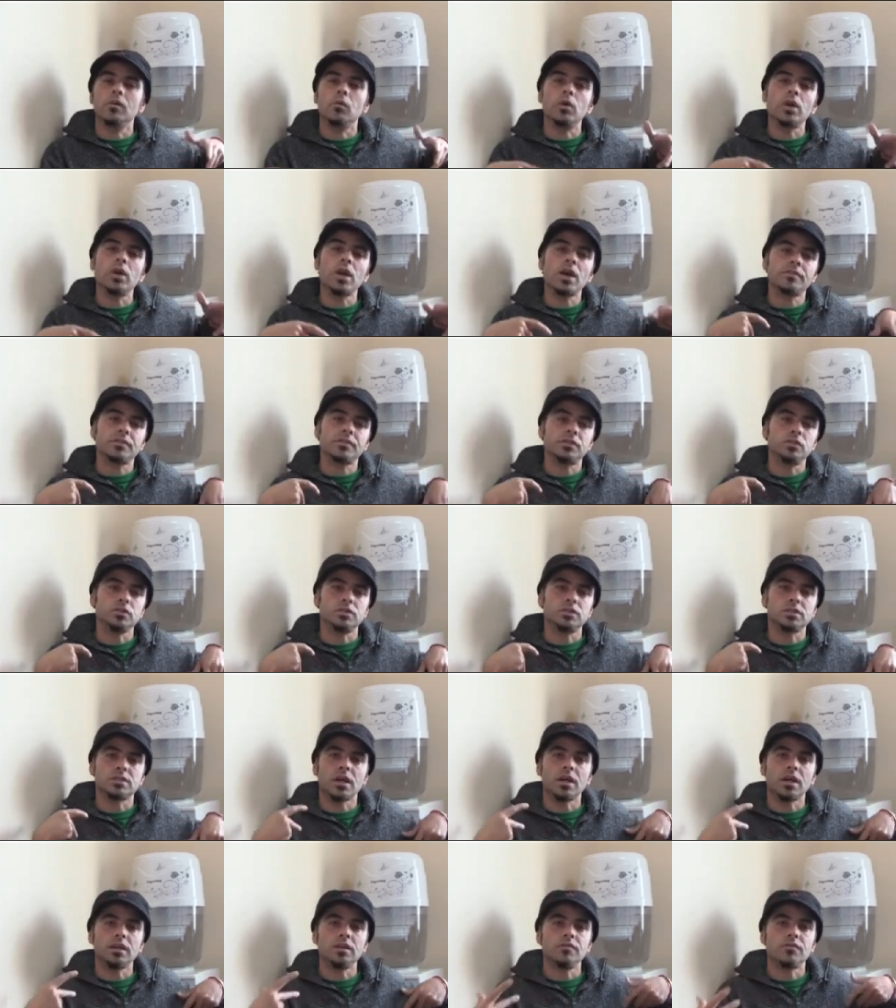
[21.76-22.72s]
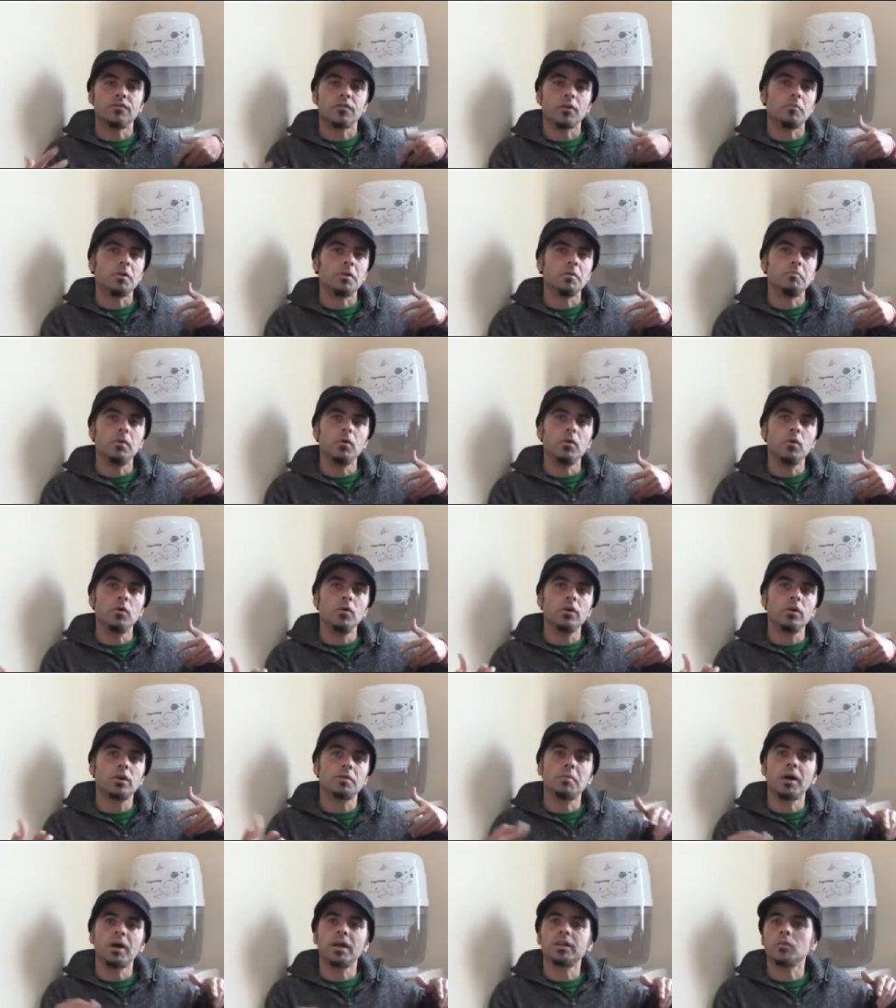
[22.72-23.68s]
we have to study from a
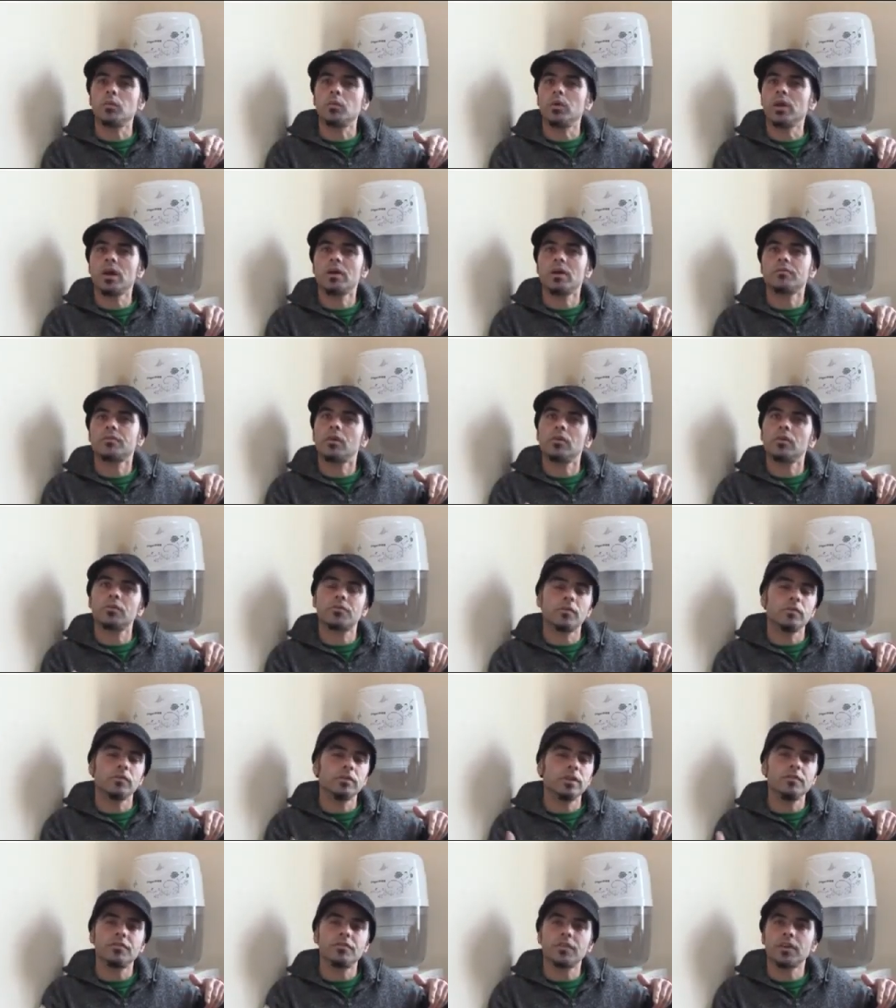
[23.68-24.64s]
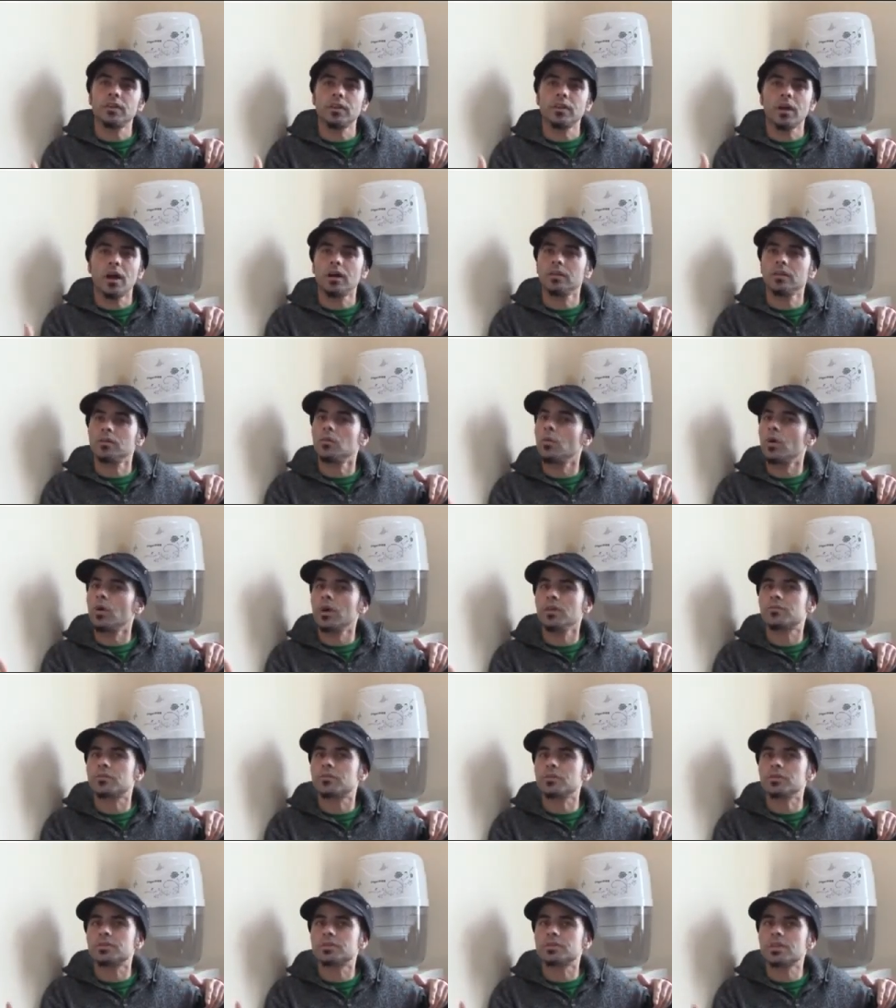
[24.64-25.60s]
book, but we have also different other
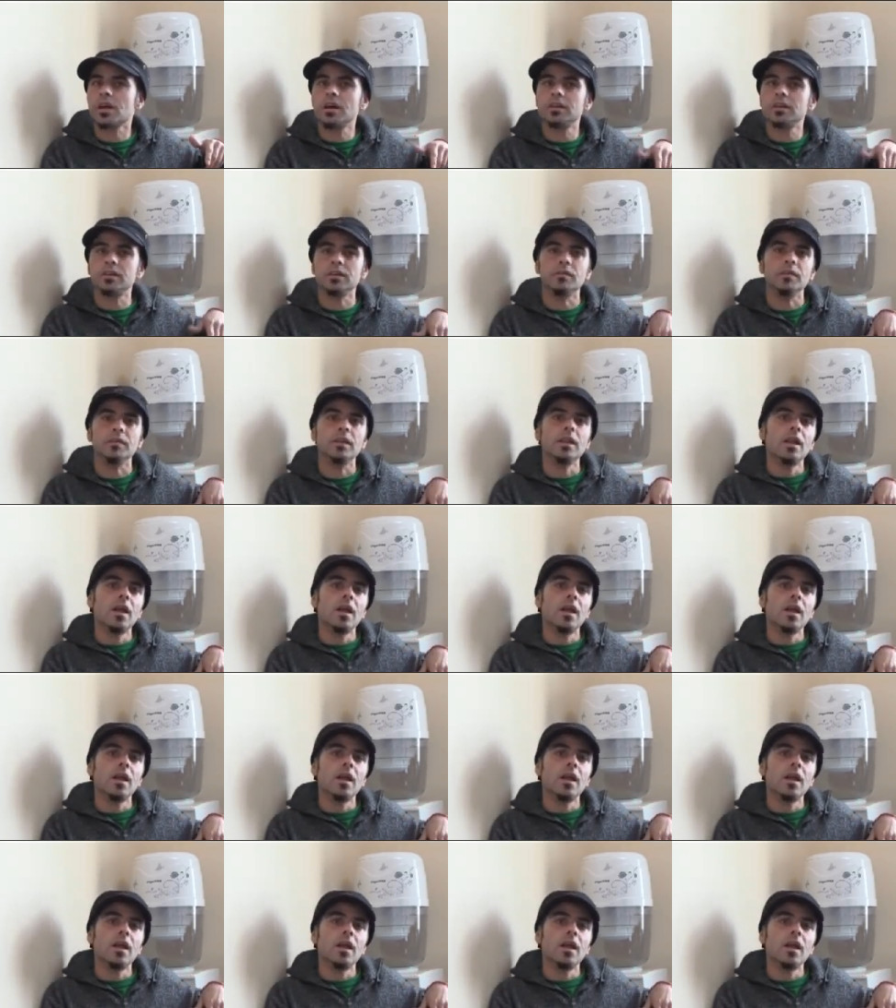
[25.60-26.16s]
ways to study.